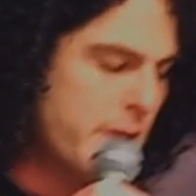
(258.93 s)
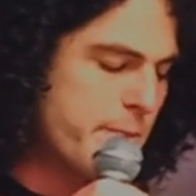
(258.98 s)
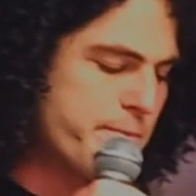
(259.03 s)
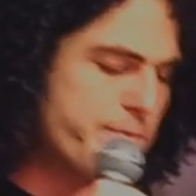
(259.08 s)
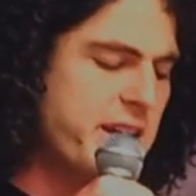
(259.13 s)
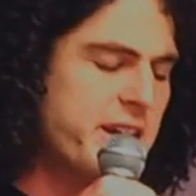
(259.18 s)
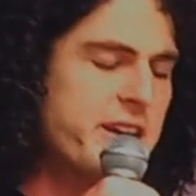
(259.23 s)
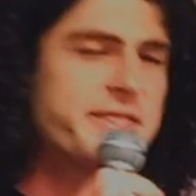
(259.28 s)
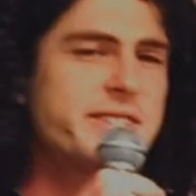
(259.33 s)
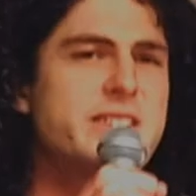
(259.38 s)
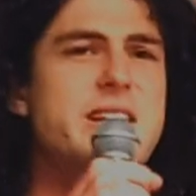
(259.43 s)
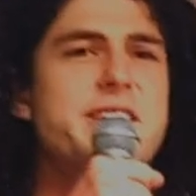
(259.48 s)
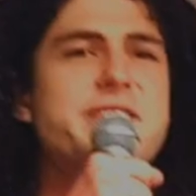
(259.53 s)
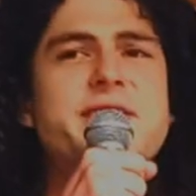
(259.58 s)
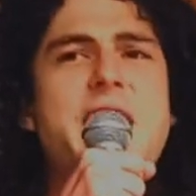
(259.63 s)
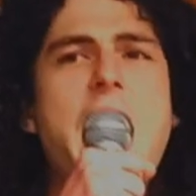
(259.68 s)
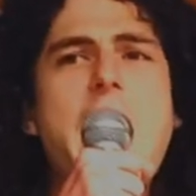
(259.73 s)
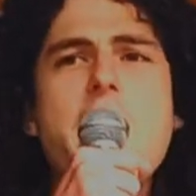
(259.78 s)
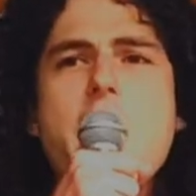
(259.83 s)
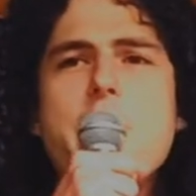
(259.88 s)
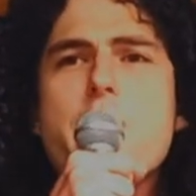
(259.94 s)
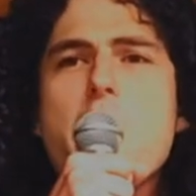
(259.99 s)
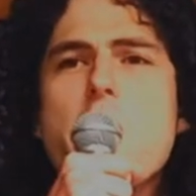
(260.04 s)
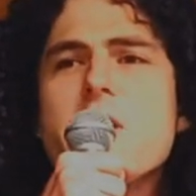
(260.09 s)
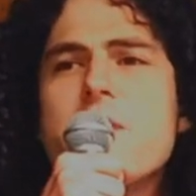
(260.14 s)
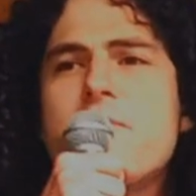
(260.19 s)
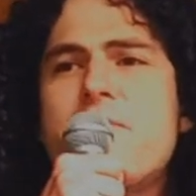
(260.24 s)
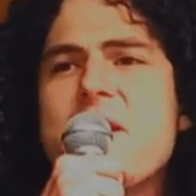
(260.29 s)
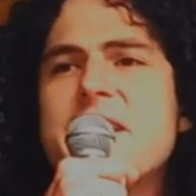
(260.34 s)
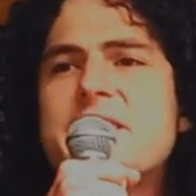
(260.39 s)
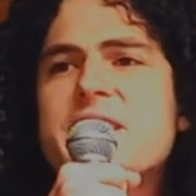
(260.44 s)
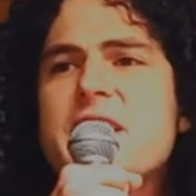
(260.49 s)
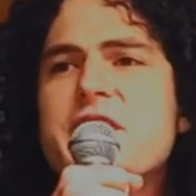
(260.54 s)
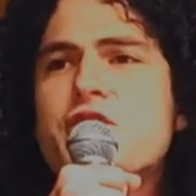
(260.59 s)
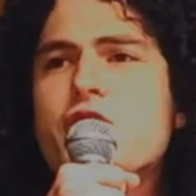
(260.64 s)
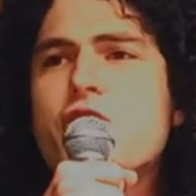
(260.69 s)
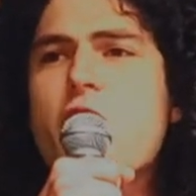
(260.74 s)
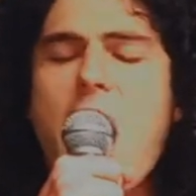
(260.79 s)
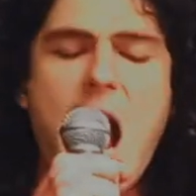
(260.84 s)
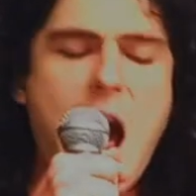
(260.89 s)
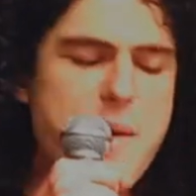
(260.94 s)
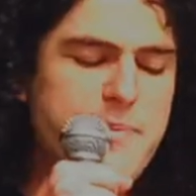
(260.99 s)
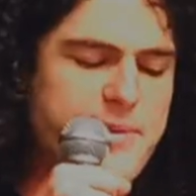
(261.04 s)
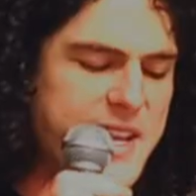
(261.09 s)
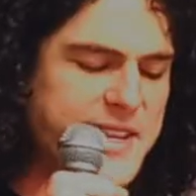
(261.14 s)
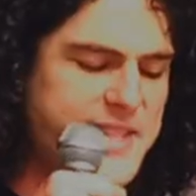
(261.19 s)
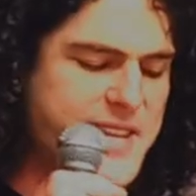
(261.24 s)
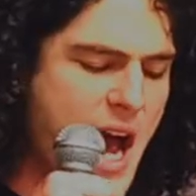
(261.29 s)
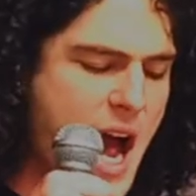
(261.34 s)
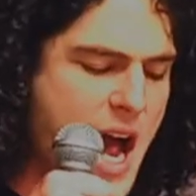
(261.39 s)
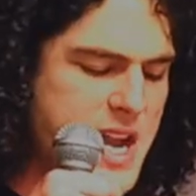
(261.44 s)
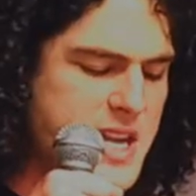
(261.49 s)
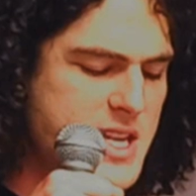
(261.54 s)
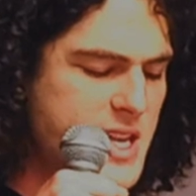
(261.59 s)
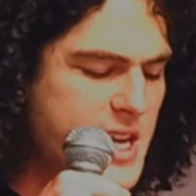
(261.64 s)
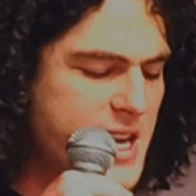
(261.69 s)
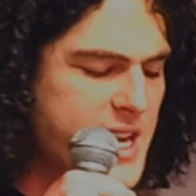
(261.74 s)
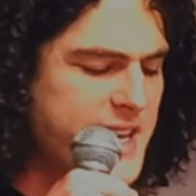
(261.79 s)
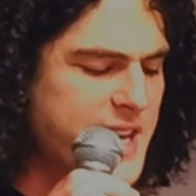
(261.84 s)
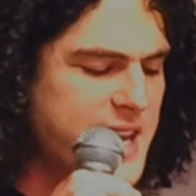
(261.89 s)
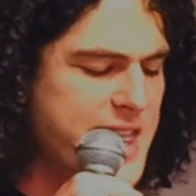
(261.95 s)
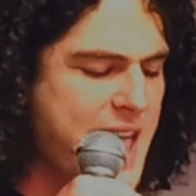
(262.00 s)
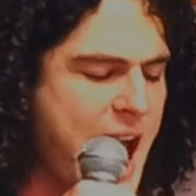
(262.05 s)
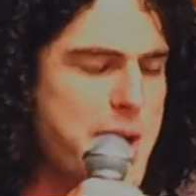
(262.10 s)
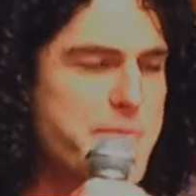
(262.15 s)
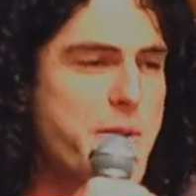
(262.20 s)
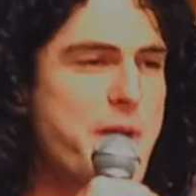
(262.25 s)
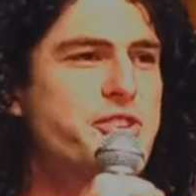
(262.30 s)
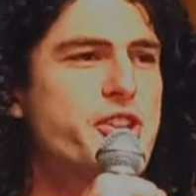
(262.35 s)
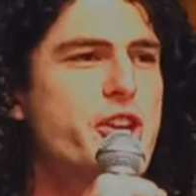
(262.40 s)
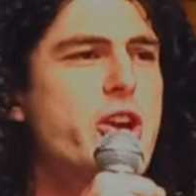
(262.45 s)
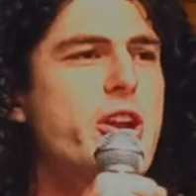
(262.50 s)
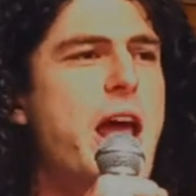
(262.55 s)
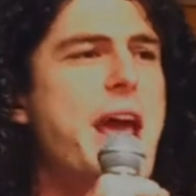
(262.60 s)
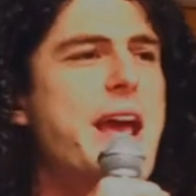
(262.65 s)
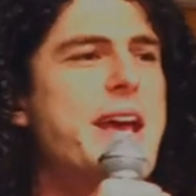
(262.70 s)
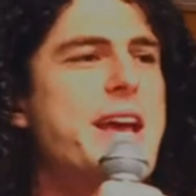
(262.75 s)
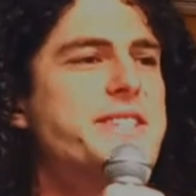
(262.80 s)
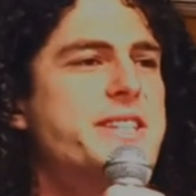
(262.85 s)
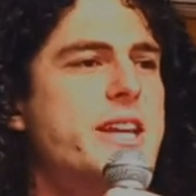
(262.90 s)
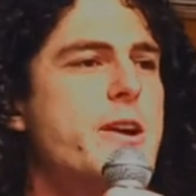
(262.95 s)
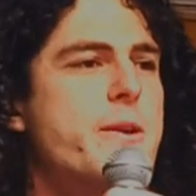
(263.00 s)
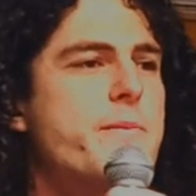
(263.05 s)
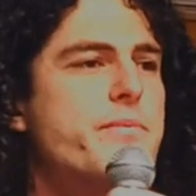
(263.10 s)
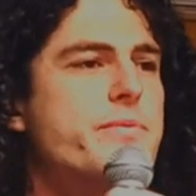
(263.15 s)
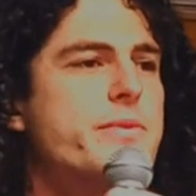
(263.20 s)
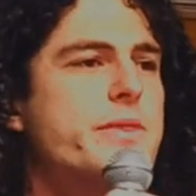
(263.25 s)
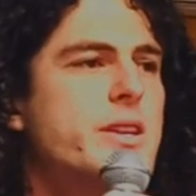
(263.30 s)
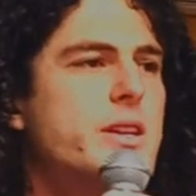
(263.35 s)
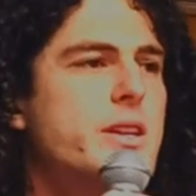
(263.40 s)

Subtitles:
Because it is terrible to think such crimes are done in the name of Judaism.